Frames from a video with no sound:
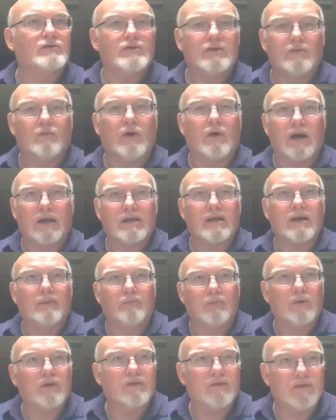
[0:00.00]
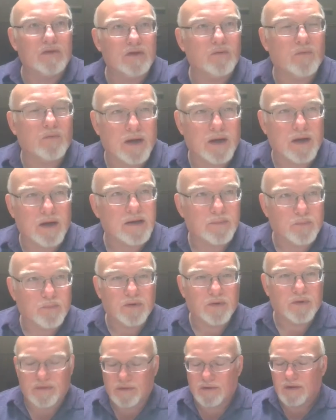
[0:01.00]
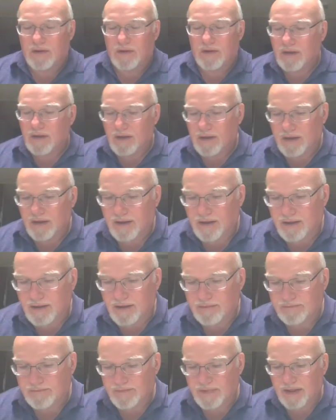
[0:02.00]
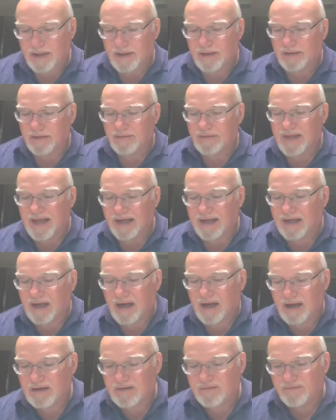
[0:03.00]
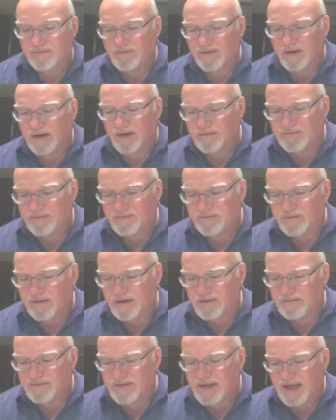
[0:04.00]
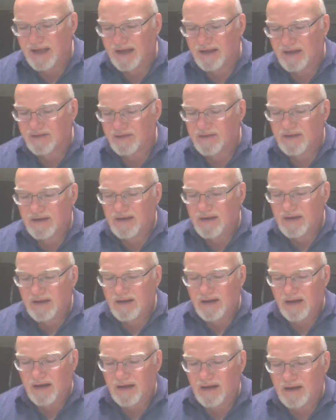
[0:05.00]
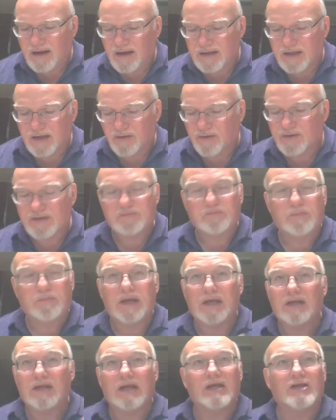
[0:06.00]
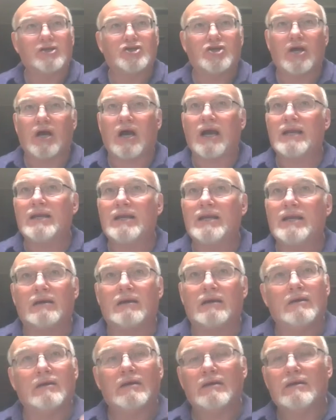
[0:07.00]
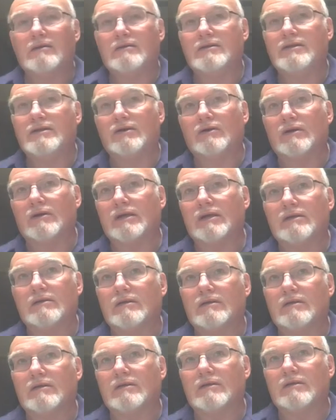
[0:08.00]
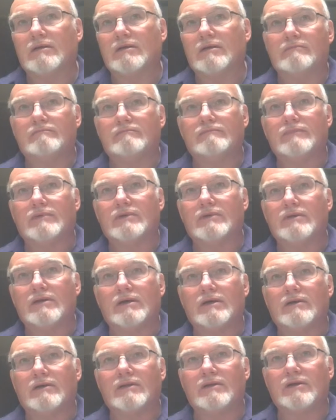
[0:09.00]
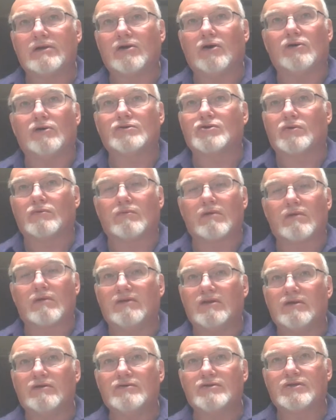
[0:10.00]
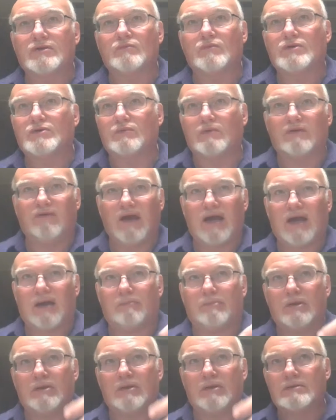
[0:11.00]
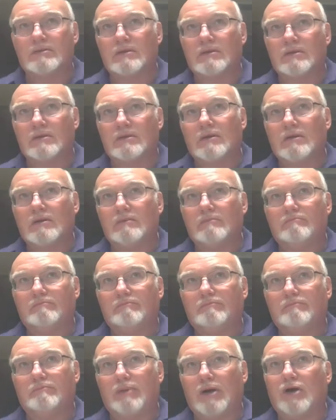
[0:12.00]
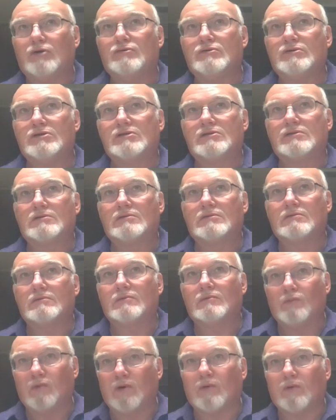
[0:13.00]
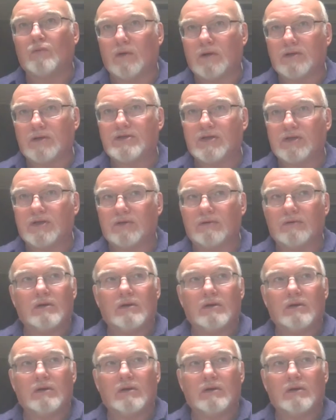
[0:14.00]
that kind of death. There's been in China during the Cultural Revolution, which would have happened post World War II. There were millions that died.